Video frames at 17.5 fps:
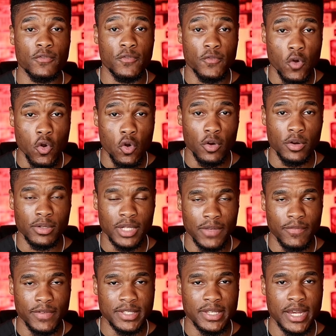for
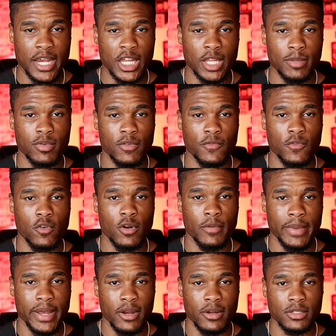living together
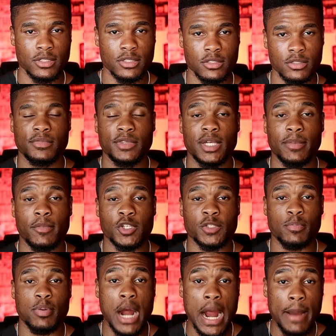before marriage. The
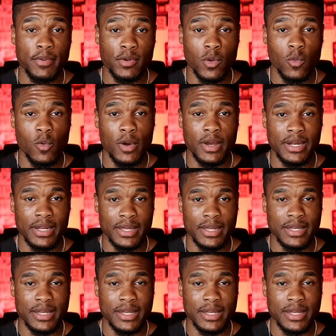most popular one